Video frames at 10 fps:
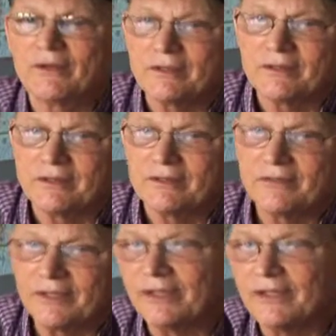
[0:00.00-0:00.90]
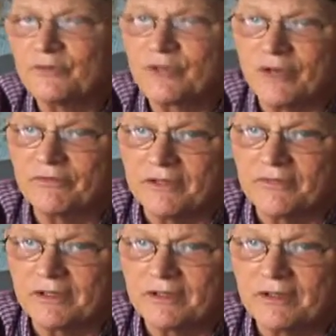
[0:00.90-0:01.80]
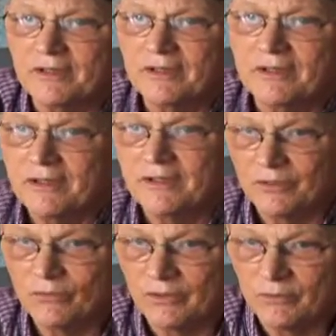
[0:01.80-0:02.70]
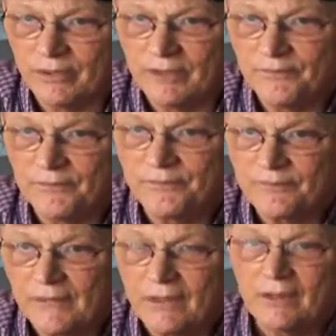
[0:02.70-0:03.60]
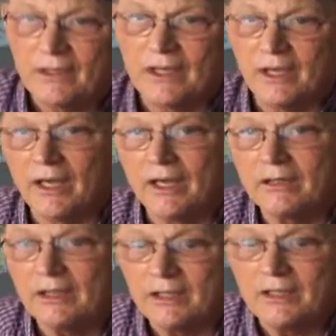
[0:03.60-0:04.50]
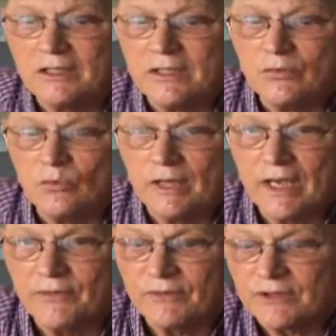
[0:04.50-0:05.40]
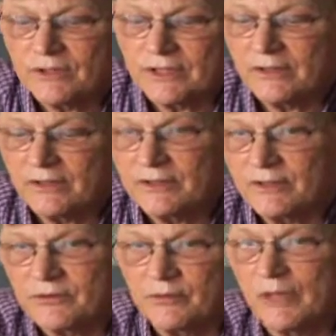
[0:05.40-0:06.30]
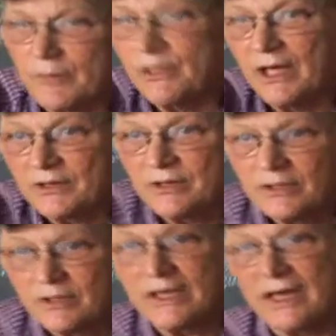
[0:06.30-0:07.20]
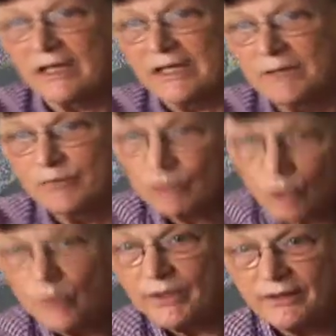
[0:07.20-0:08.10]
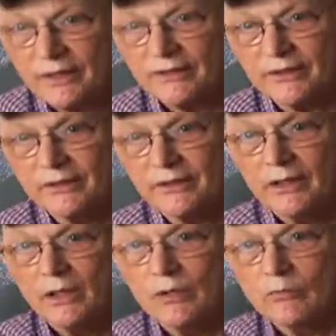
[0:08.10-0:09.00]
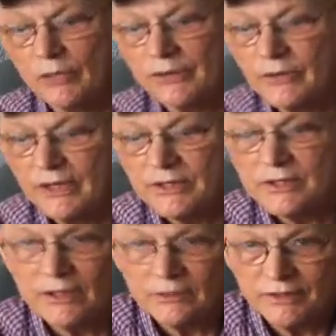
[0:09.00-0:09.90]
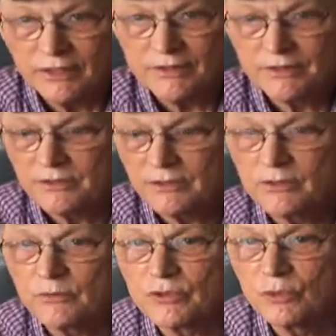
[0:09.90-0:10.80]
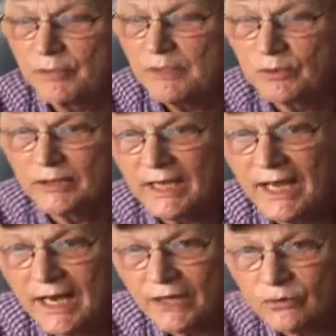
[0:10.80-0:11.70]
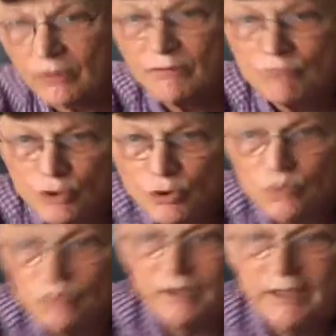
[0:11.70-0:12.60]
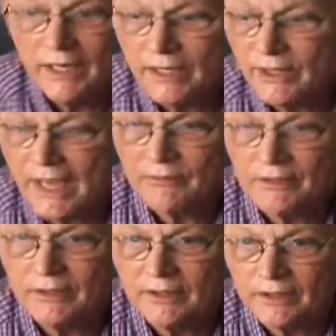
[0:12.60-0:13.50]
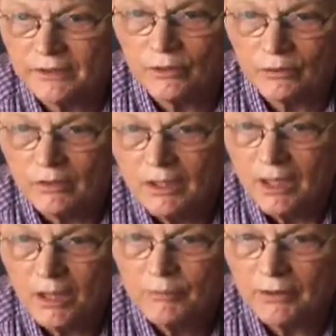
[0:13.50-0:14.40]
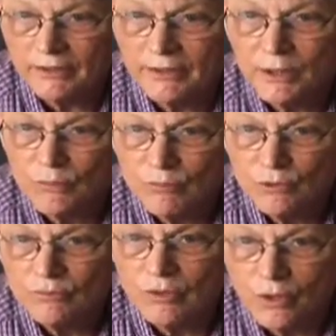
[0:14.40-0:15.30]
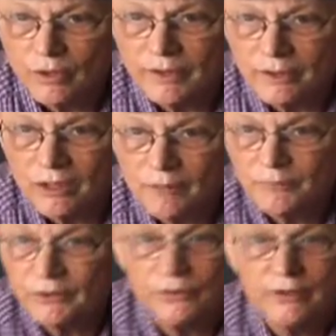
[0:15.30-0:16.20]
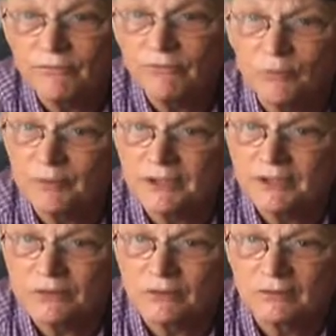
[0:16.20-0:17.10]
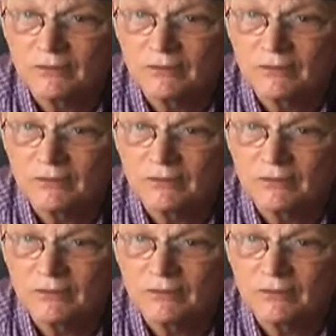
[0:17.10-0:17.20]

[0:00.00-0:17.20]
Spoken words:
it that lives off of it in one way. And we have to set the system up not to just kind of keep growing that thing, but to incentivize the system so people can actually move and have an, you know, ability to move on and up to their full potential.